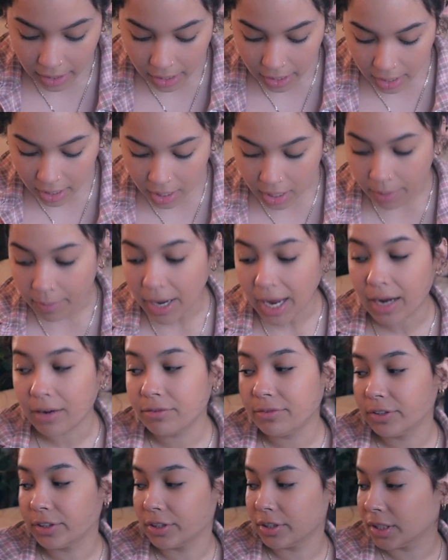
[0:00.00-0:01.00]
Um,
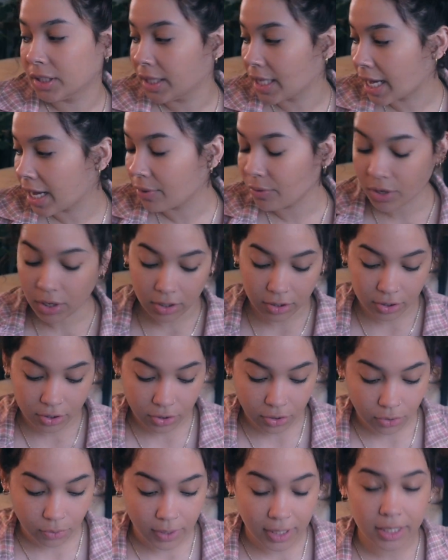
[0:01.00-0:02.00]
after that, we
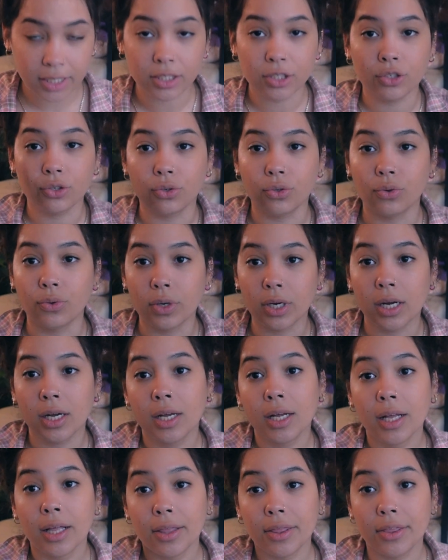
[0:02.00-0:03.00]
also went to
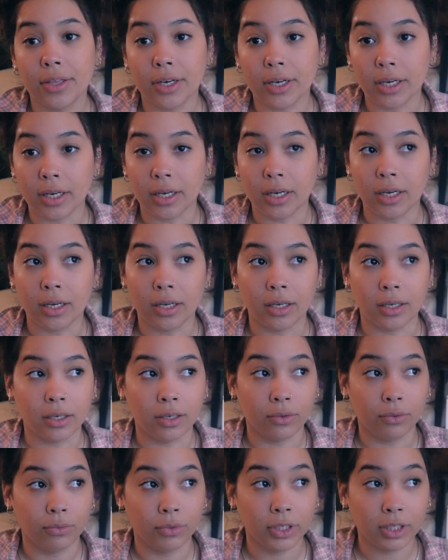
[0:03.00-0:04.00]

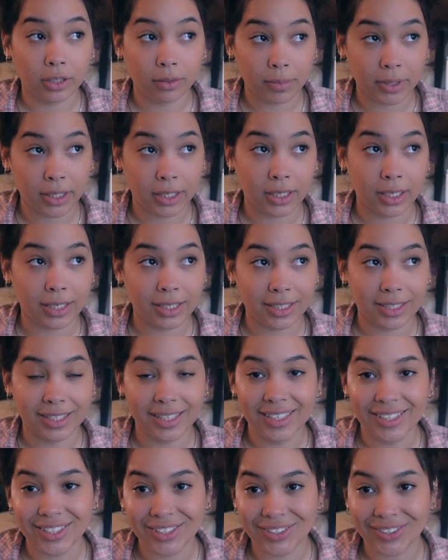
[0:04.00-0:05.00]
the really big
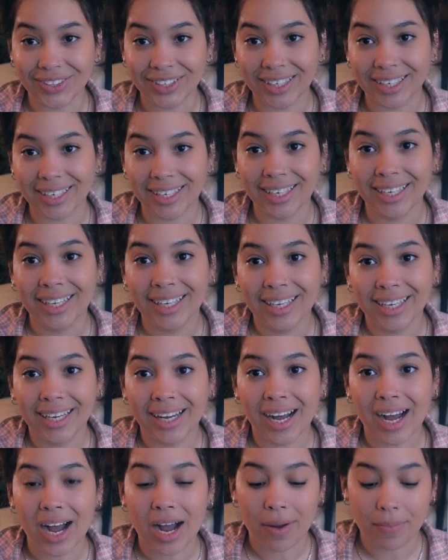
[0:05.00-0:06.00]
Disney store
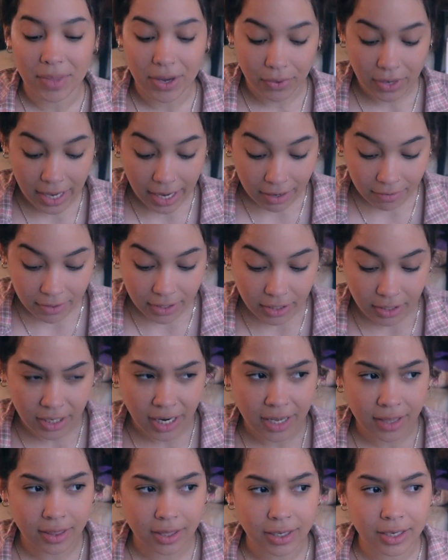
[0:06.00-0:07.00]
um, that we have here.
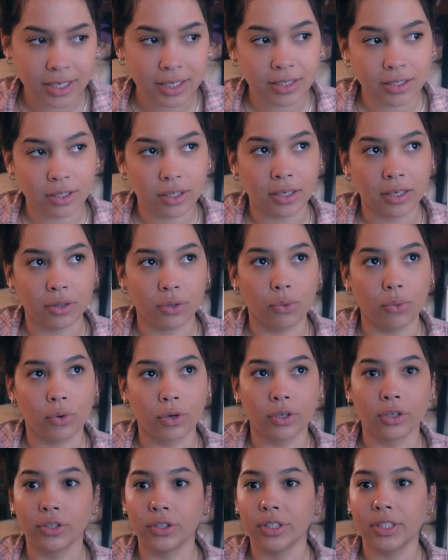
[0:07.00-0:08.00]
I think it's like the
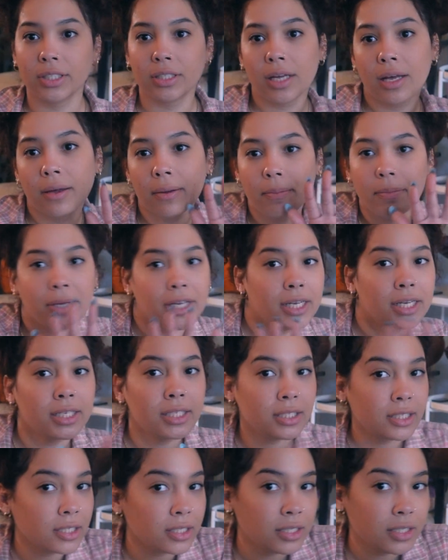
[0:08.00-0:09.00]
world's
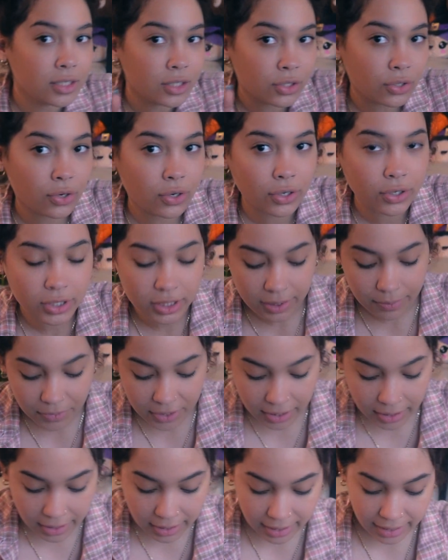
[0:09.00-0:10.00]
biggest Disney store or
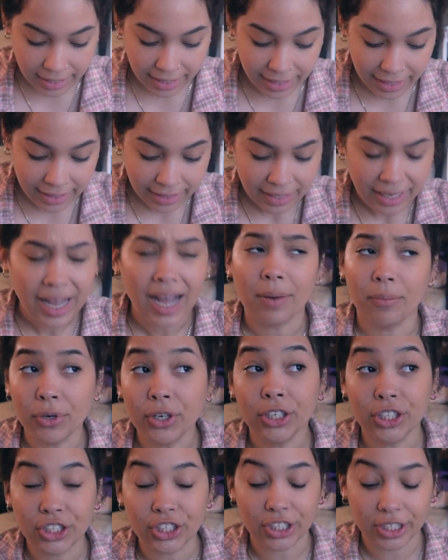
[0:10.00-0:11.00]
something like that. I'm
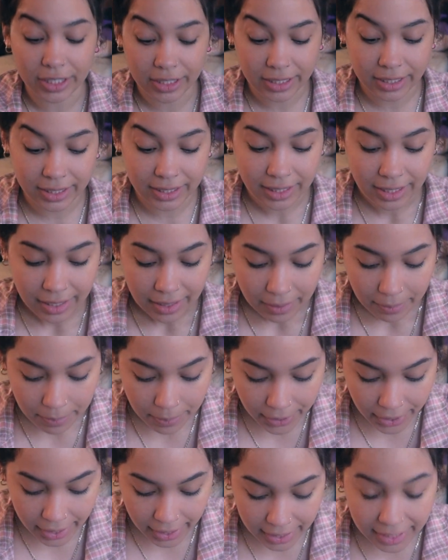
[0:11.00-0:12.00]
pretty sure it is,
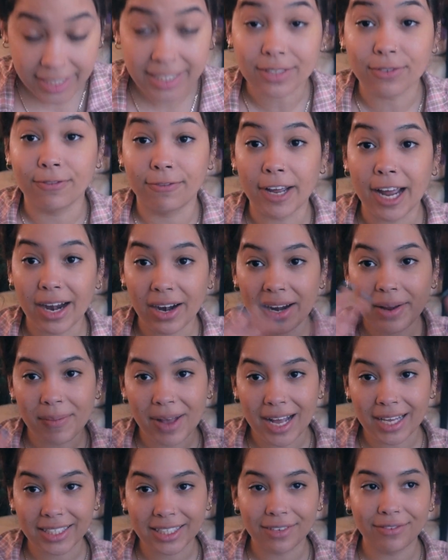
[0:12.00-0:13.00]
but it's very
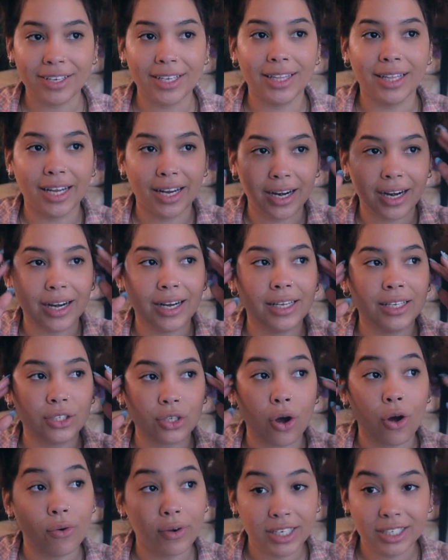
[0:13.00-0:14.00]
massive in there. It's
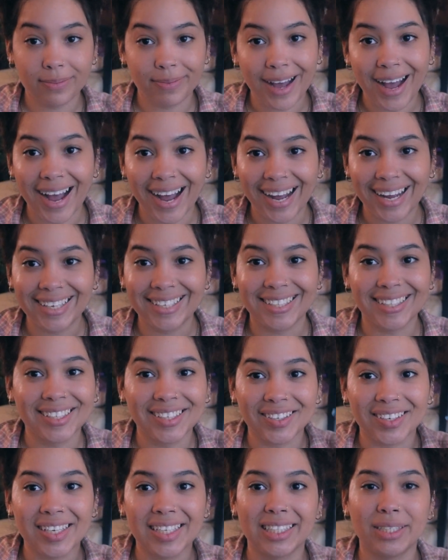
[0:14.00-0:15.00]
always packed and
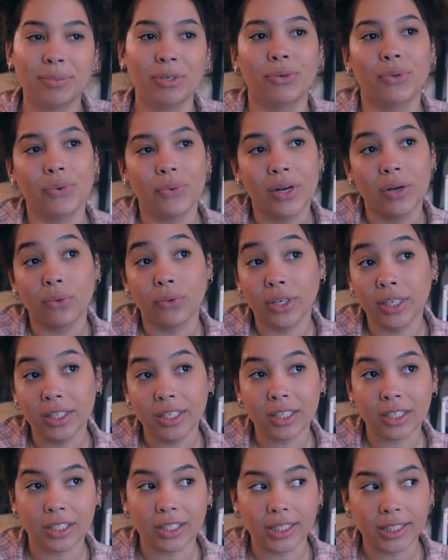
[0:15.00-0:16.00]
crazy, but we went
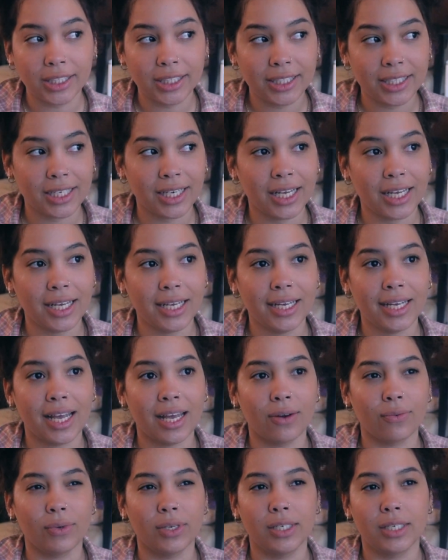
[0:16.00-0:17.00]
really early today
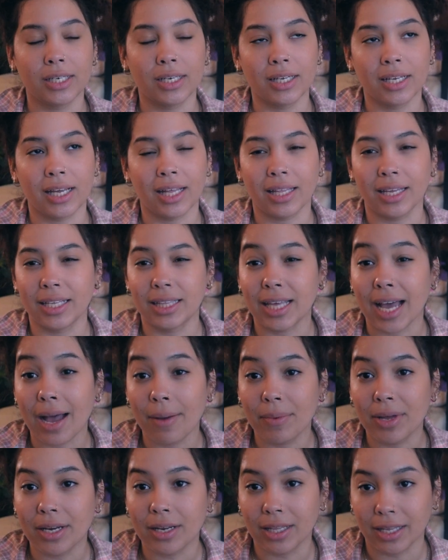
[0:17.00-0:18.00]
and we didn't get like that
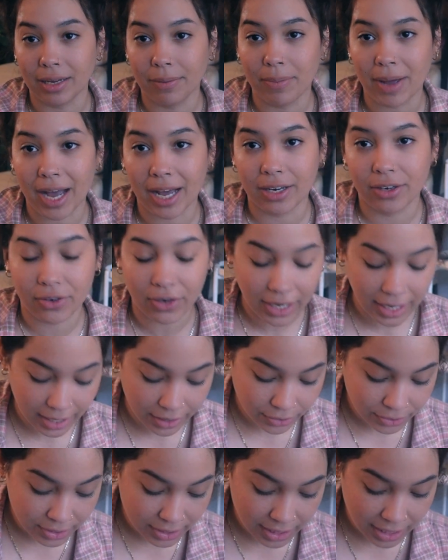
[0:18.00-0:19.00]
many like bad
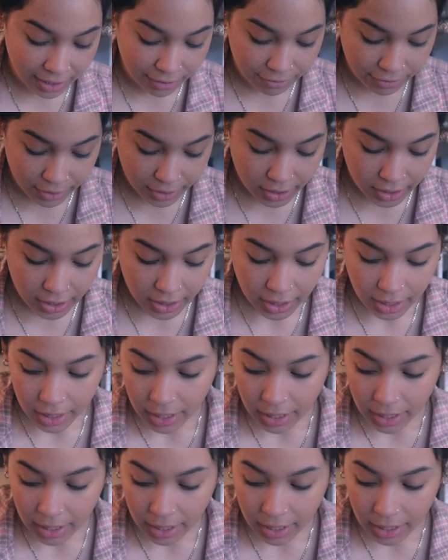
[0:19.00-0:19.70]
crowds, thankfully.